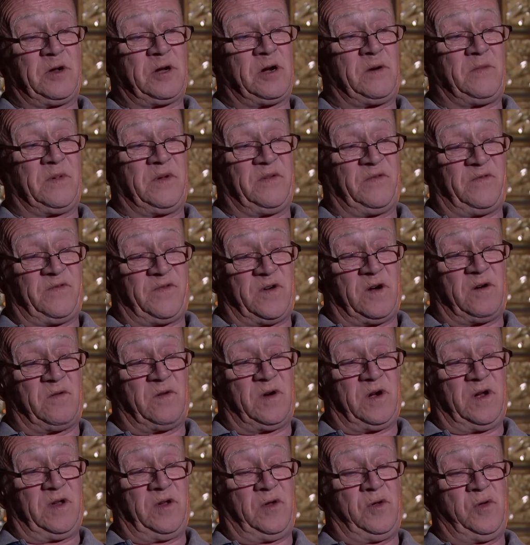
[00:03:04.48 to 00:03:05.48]
coming
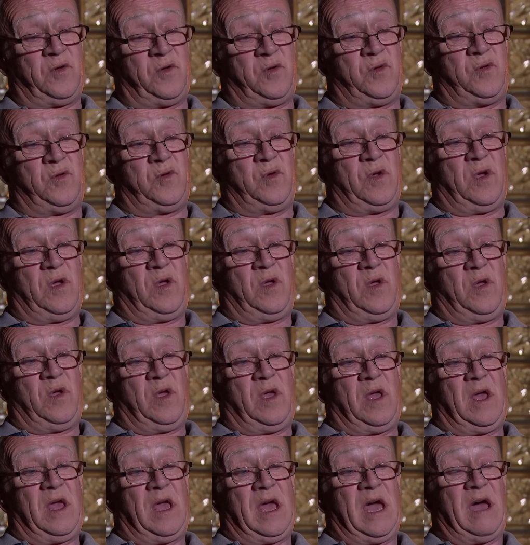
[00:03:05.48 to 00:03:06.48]
forward who
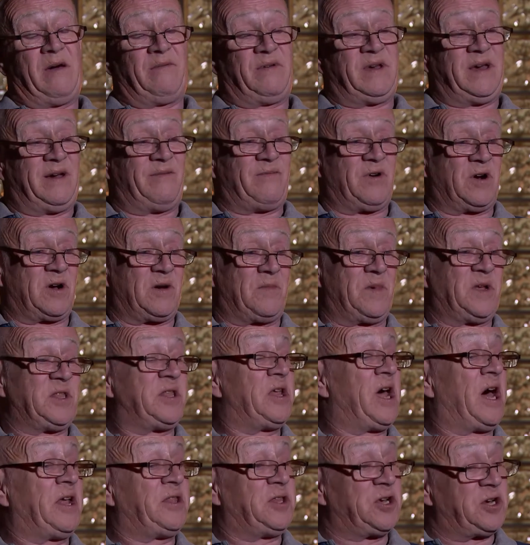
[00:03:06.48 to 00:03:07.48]
have never come out
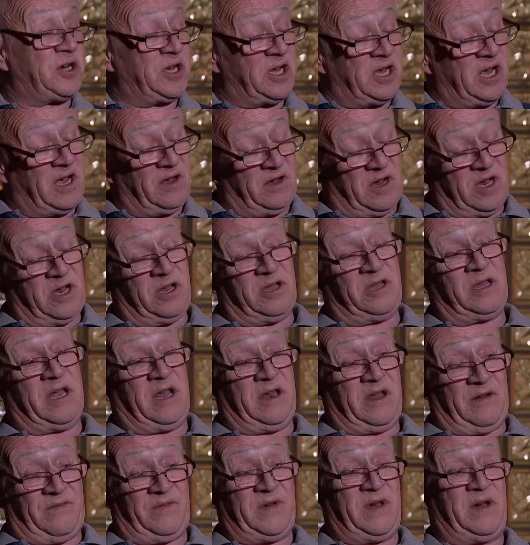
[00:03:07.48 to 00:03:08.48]
and
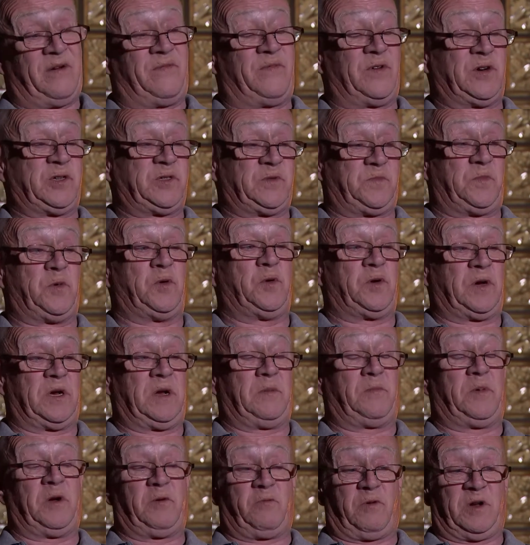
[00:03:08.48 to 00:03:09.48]
that have never spoken
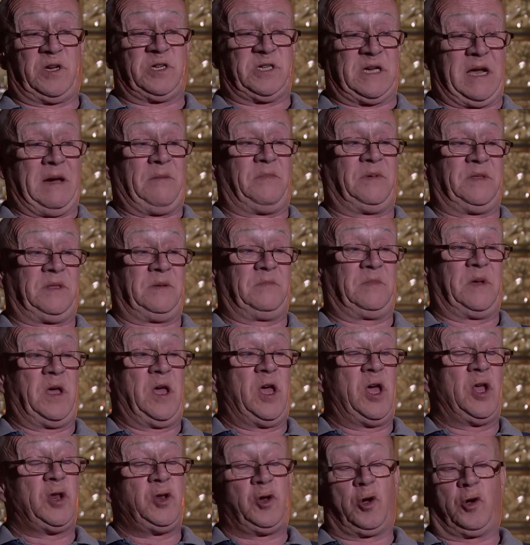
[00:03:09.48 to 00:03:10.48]
about what has happened to them,
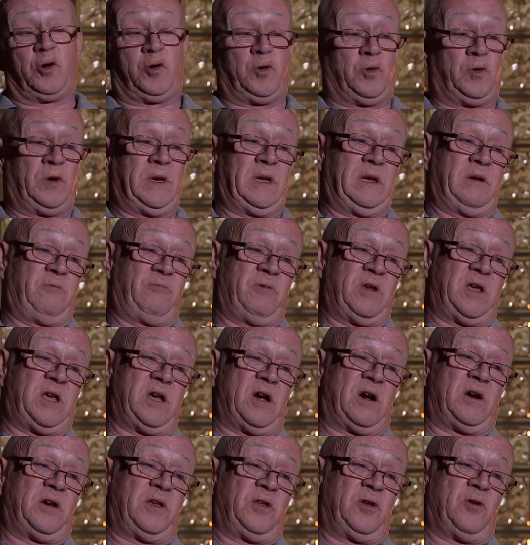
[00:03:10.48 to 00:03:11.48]
not only
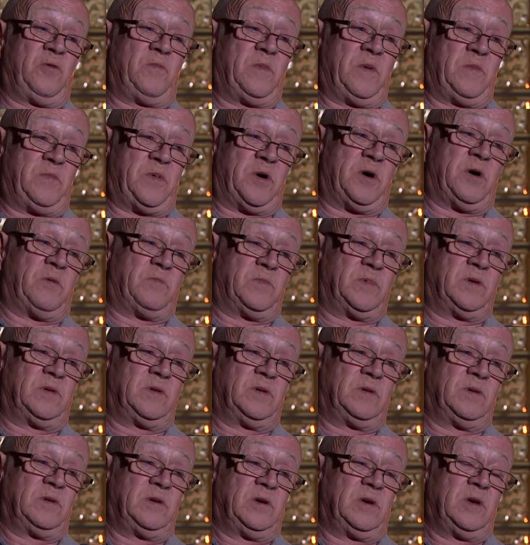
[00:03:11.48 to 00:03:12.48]
regarding Noma bomb,
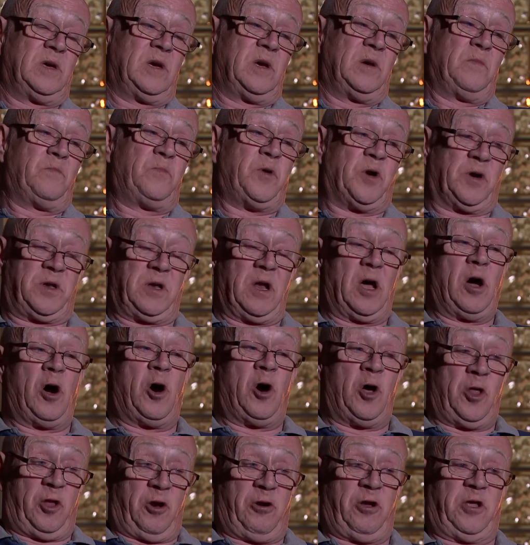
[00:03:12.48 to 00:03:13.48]
but
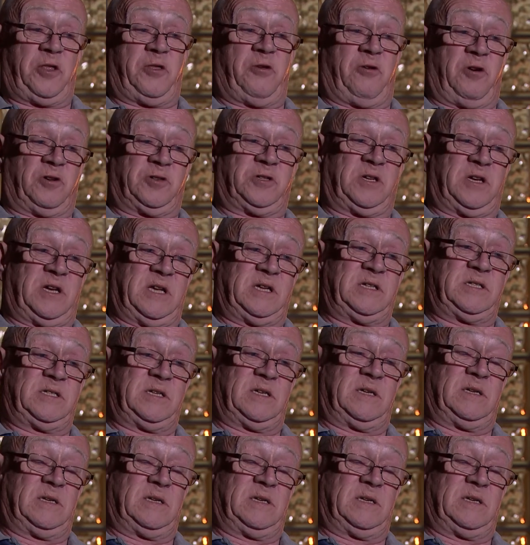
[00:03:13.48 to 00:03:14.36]
other atrocities.